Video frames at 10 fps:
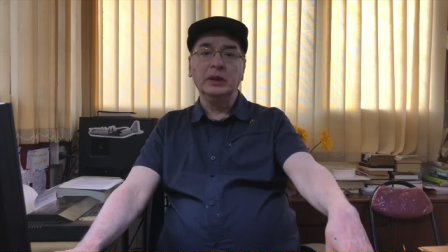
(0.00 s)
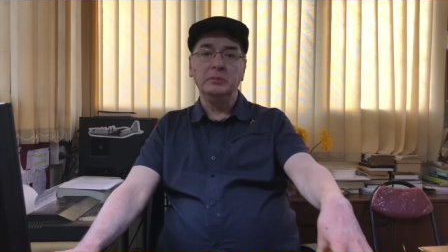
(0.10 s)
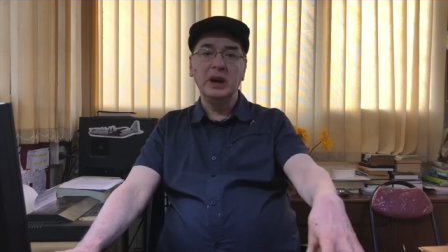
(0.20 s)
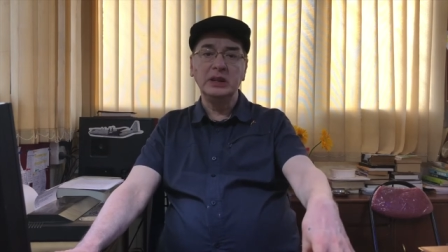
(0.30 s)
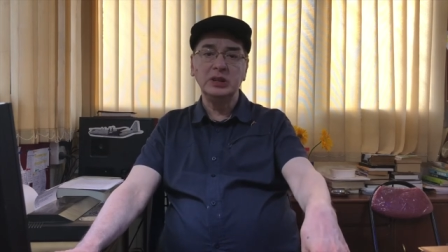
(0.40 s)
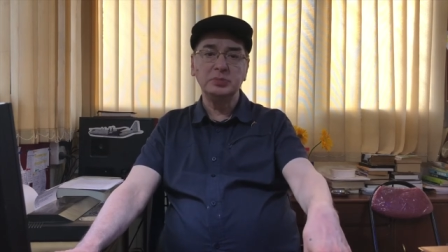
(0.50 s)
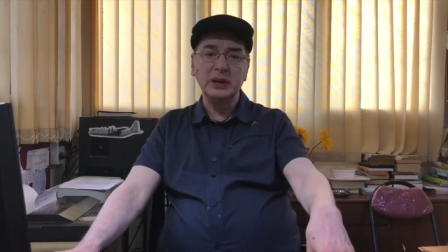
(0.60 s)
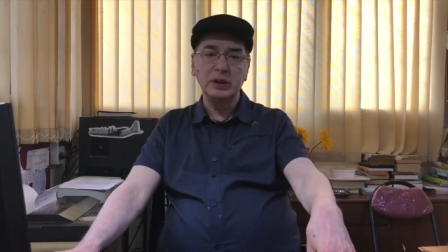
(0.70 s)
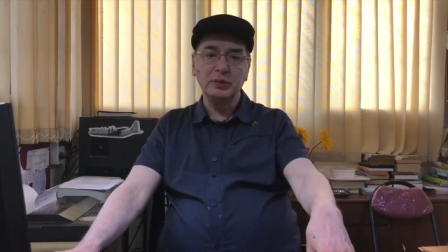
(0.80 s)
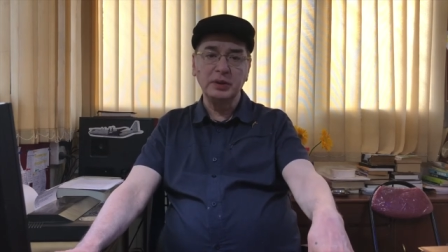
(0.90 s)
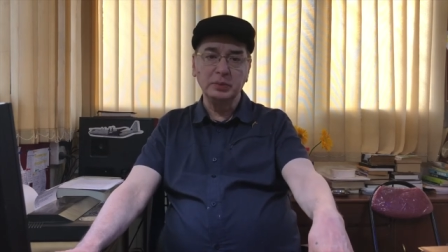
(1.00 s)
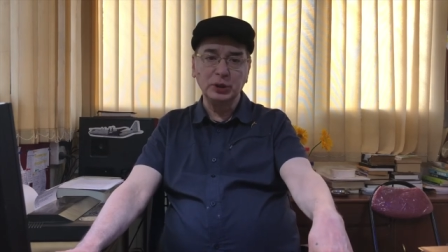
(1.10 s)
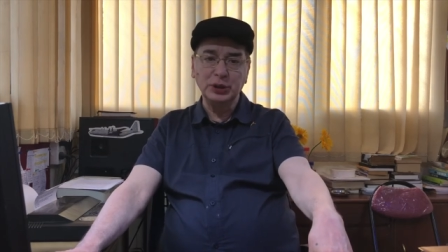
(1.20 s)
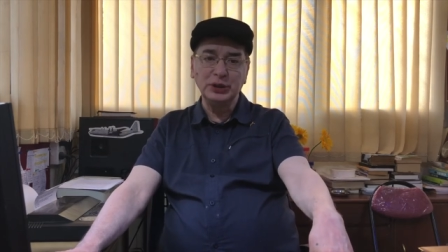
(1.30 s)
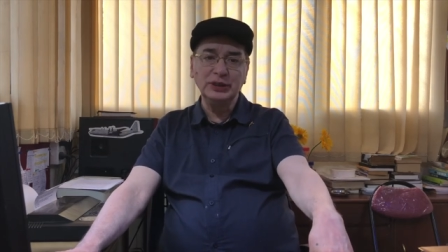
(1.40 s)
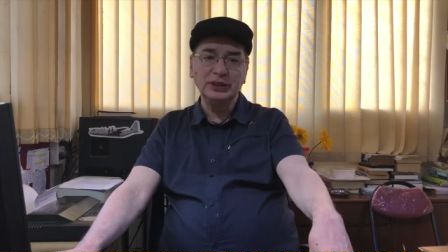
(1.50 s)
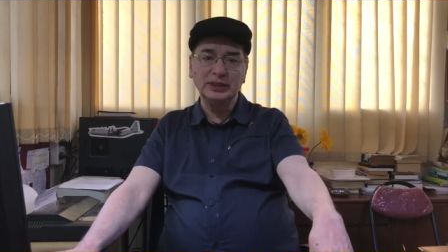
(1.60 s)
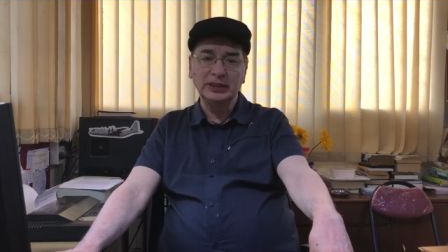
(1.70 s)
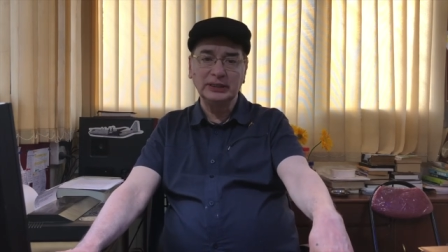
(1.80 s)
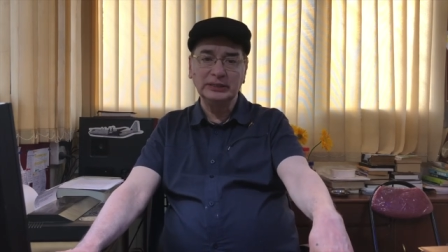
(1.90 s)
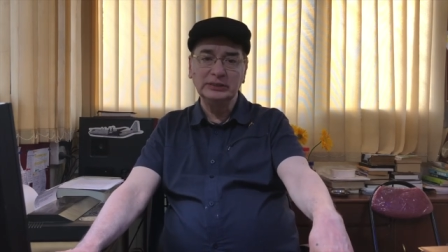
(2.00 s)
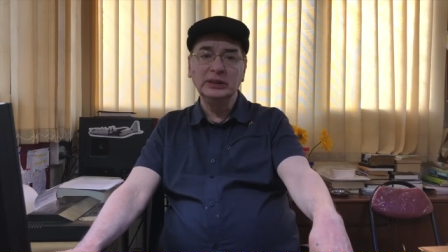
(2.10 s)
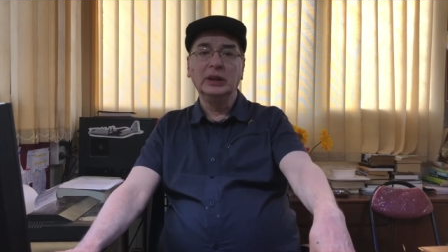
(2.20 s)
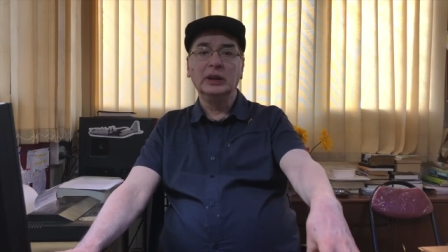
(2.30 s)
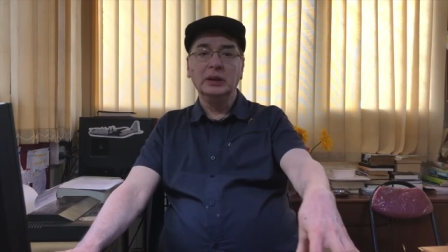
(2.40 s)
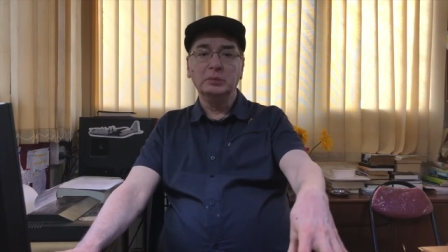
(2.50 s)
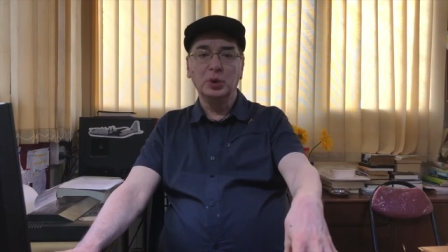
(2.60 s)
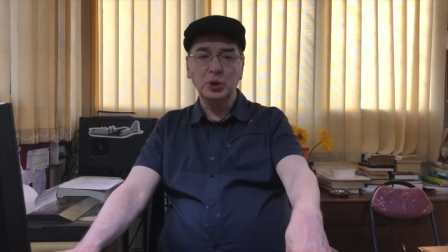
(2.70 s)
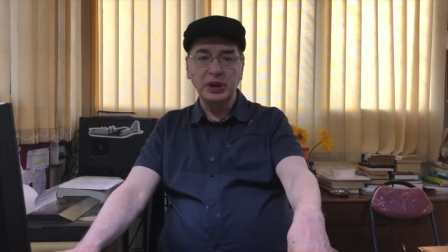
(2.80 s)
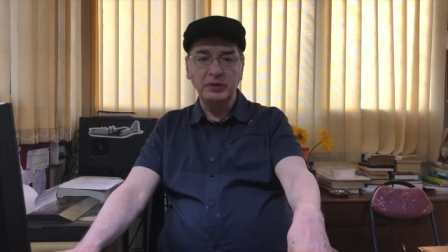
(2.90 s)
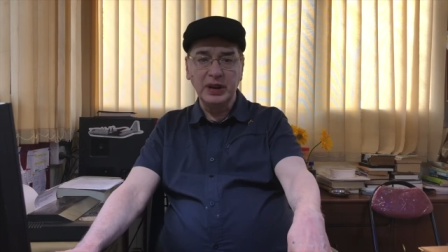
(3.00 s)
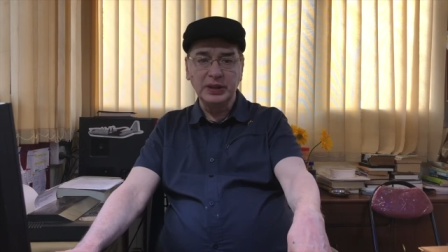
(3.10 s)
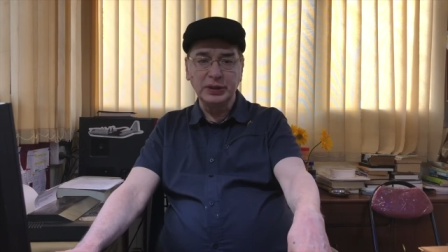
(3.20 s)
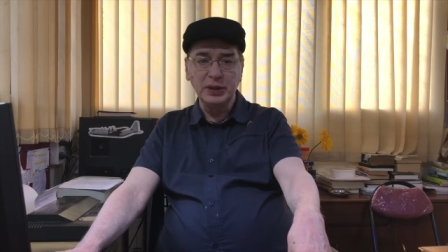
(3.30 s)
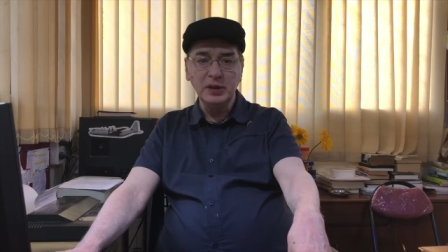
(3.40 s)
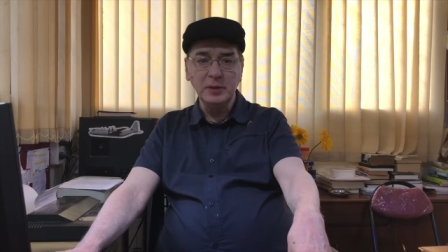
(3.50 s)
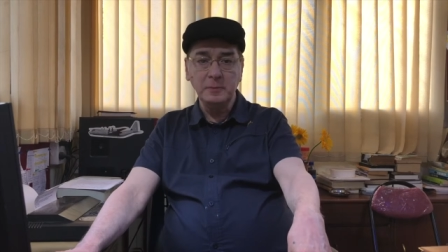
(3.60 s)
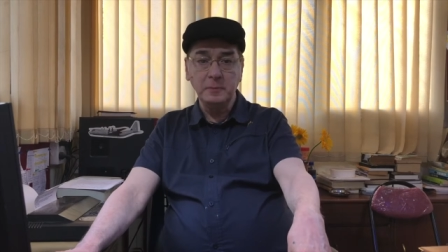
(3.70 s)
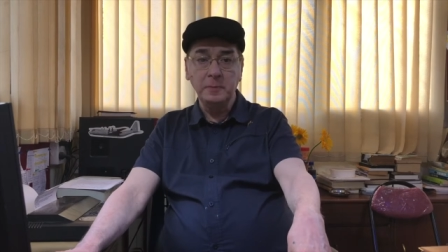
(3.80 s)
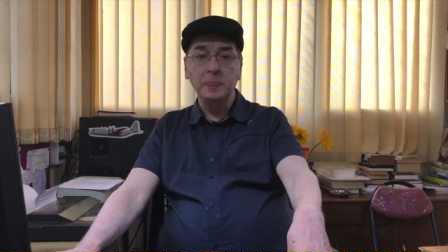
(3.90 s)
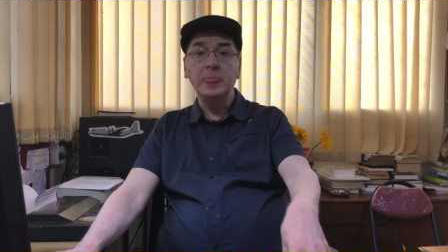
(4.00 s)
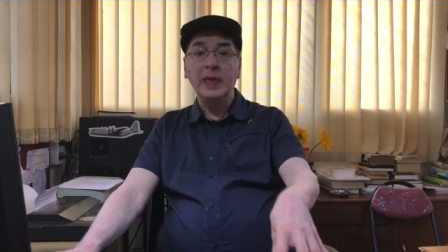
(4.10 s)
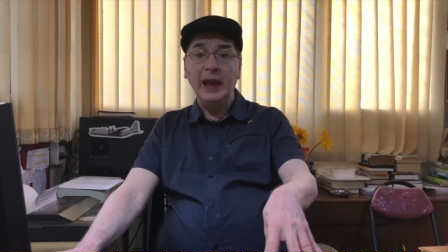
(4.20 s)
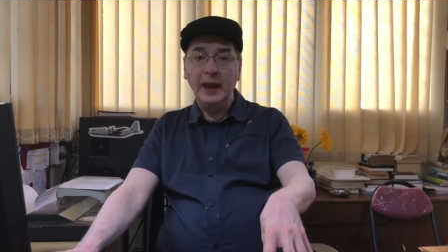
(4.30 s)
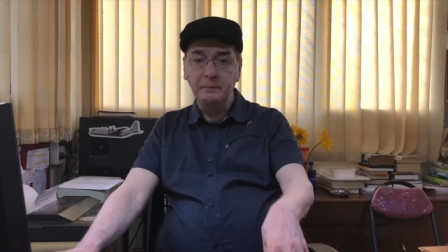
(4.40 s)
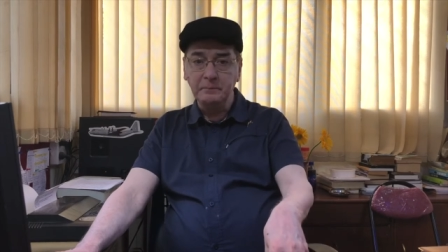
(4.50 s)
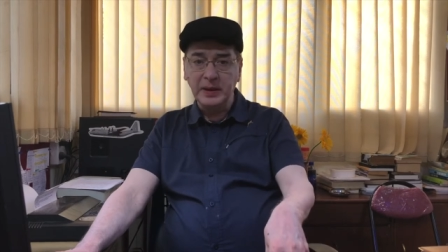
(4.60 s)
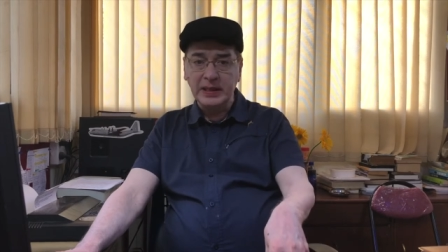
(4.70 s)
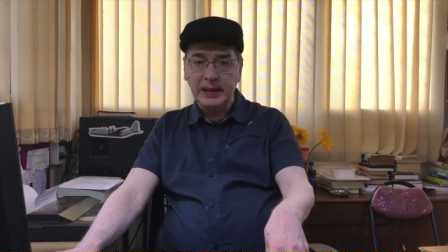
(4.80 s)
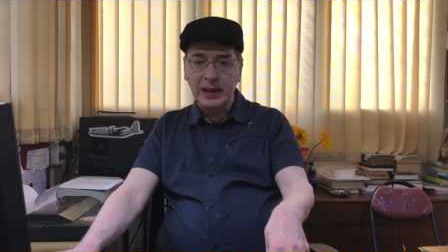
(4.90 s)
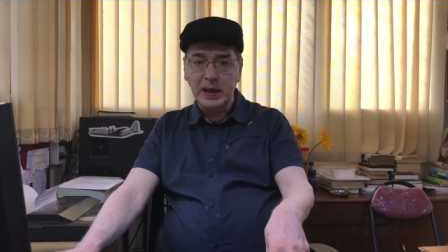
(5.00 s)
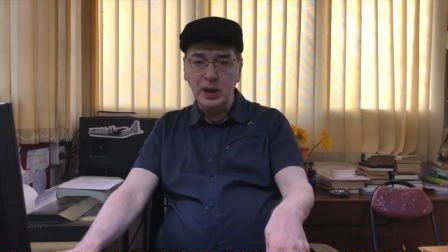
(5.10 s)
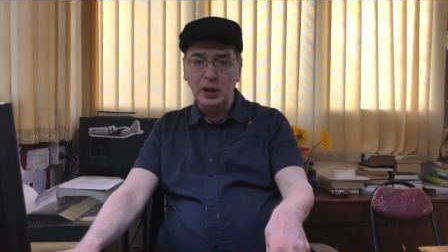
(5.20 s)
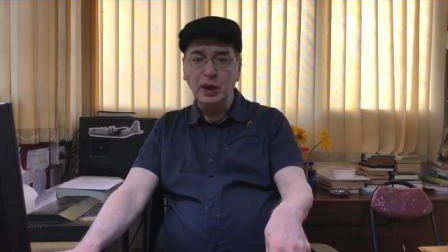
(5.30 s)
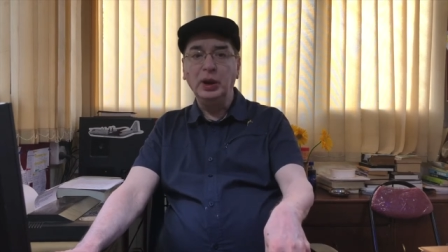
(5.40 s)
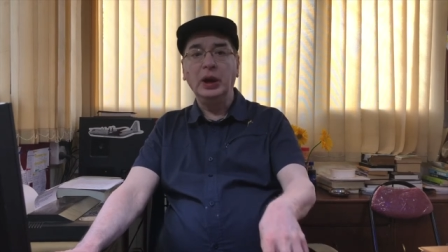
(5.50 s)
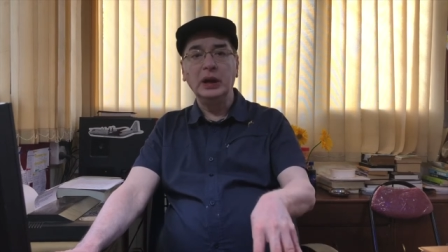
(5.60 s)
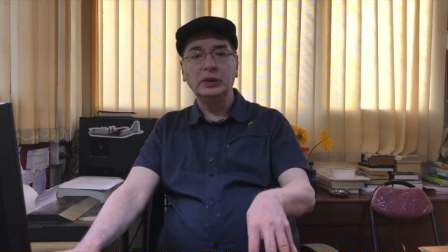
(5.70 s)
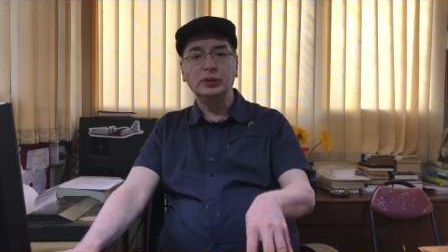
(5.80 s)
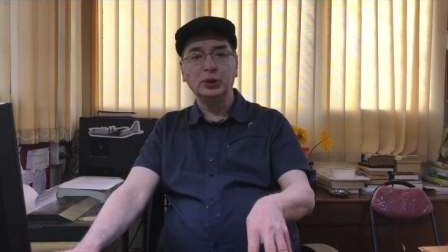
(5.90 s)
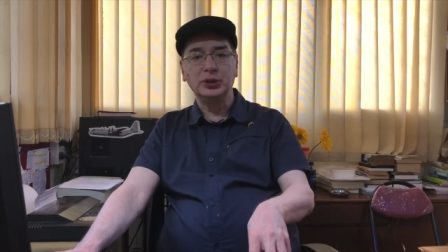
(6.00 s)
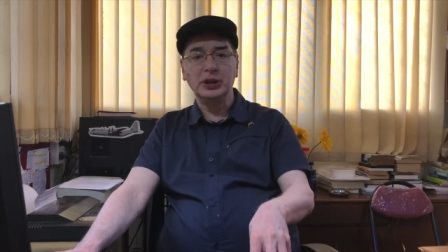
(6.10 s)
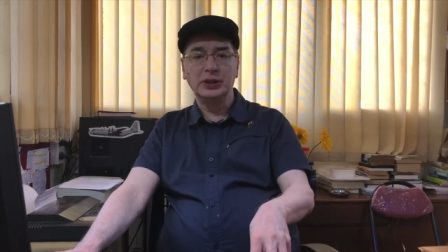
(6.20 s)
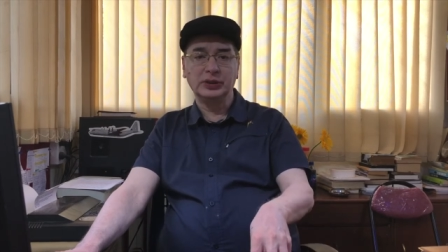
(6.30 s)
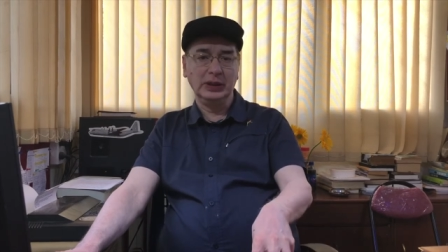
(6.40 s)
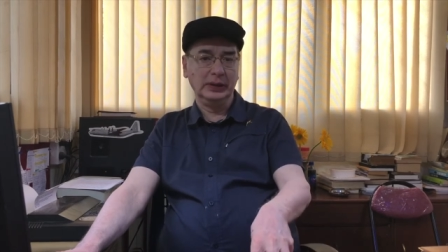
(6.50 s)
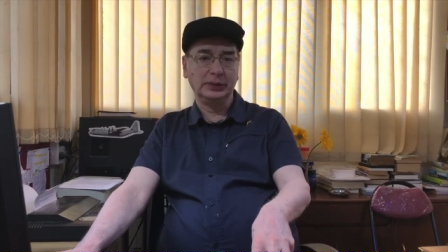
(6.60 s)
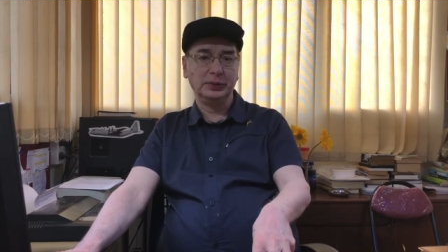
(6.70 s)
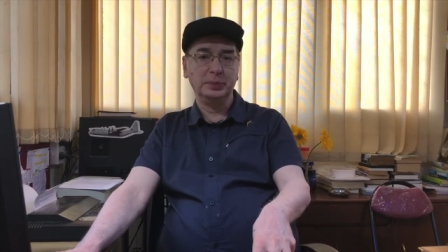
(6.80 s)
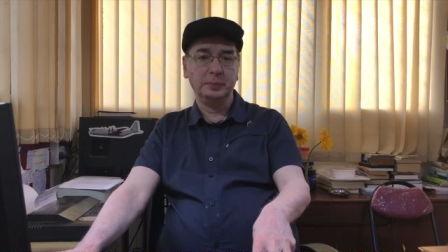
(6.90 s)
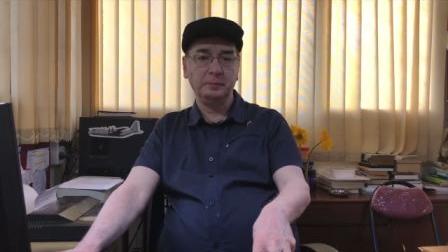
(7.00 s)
management of emotions, motivation, empathy, and social skills.